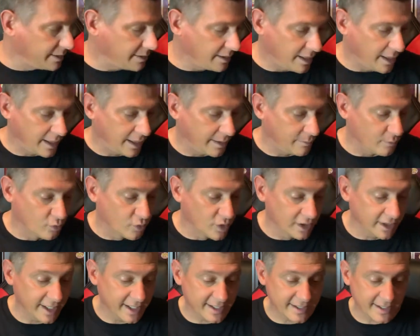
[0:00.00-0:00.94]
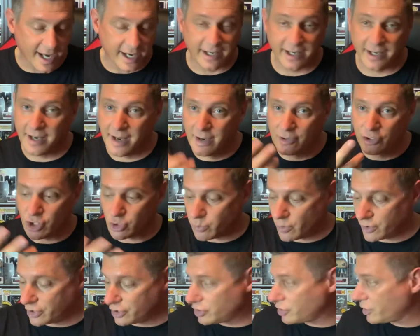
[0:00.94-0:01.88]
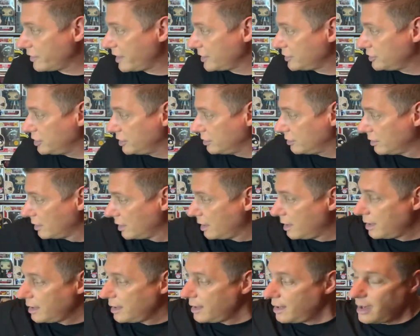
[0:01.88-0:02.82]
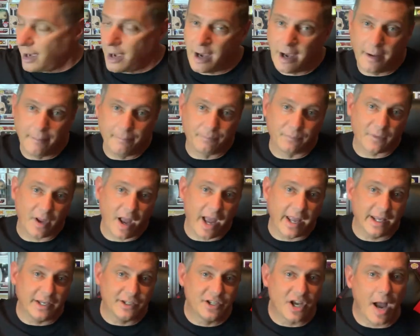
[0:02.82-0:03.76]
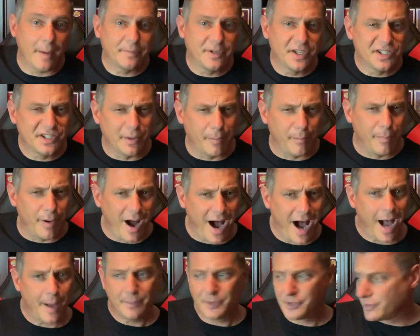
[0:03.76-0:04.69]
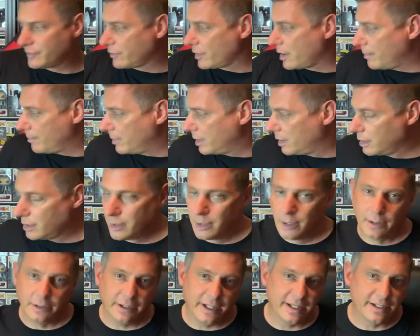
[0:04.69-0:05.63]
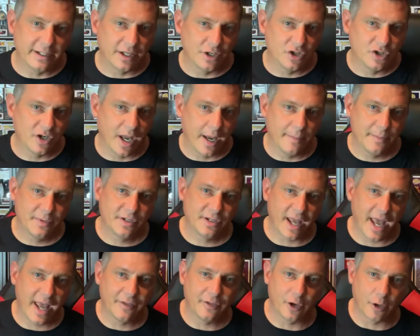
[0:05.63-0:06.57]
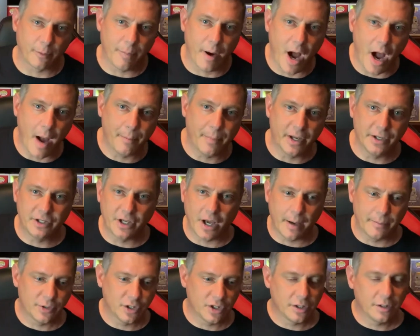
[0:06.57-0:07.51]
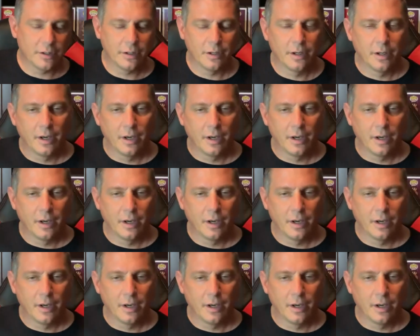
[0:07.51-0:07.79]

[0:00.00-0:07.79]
Really excited. Just wanted to show that to you. I adopted some Pops from Lisa and James at their Pop adoption.